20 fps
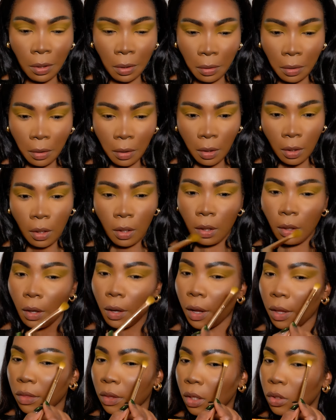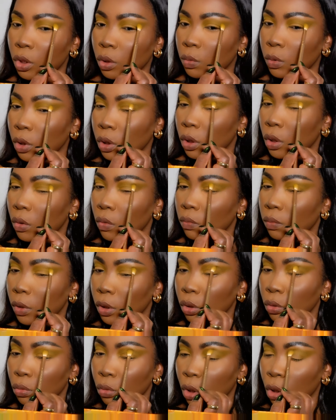I thought you was cute,
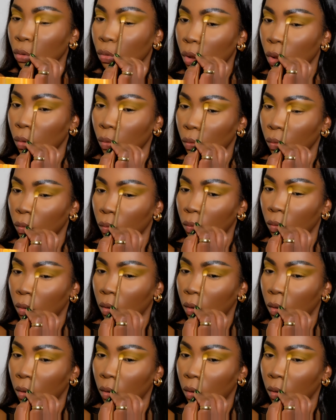but you cute cute.